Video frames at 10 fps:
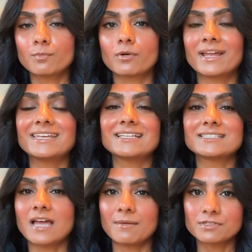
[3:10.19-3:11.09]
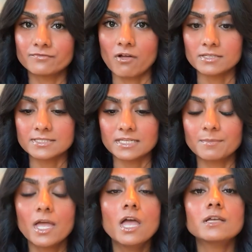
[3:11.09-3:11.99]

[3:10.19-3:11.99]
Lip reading: brain it's time to fall asleep.